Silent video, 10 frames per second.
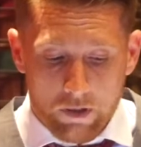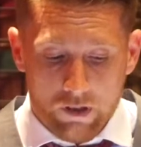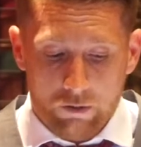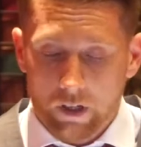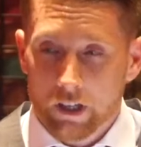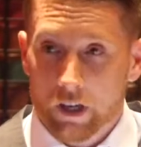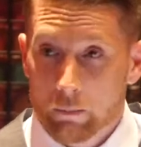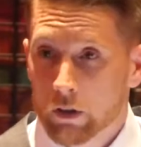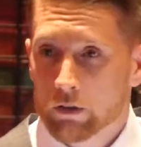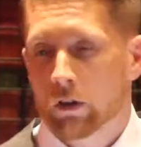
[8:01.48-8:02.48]
business relations,
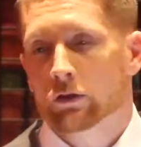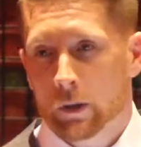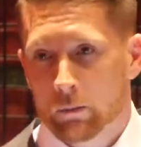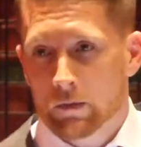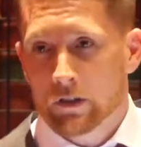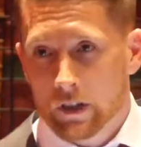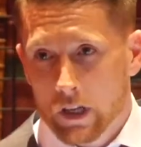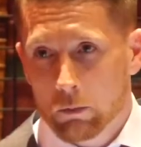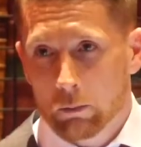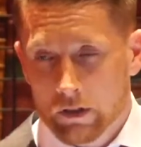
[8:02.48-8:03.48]
and build long-term
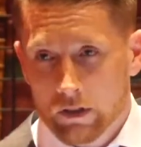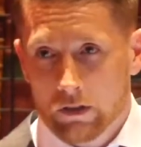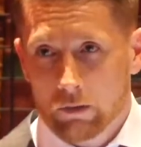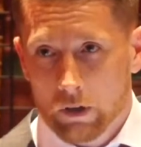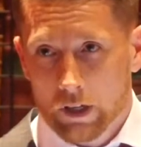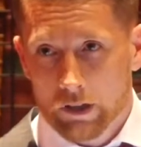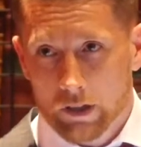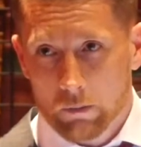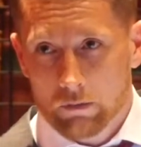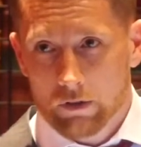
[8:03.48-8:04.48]
sustainable business
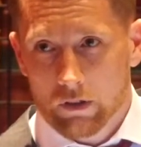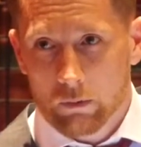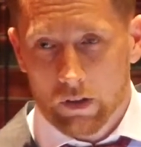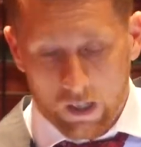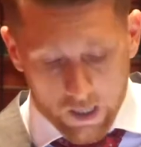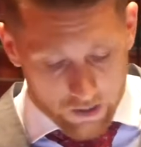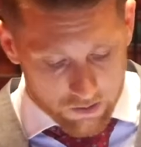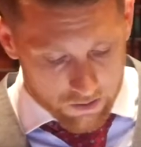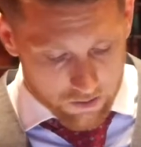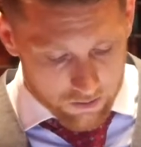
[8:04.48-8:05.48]
relationships with
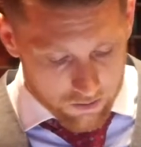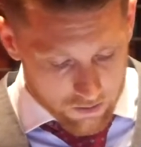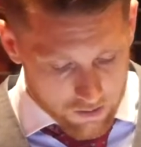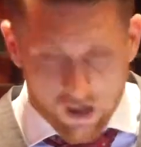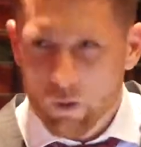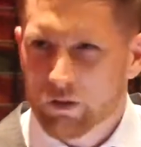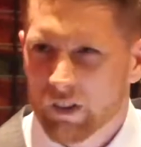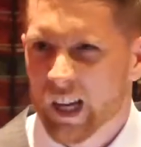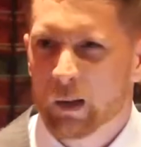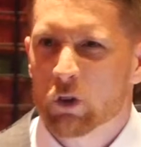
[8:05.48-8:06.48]
clients? I always
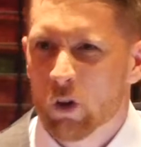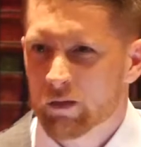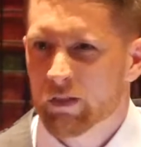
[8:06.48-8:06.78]
feel like I'm talking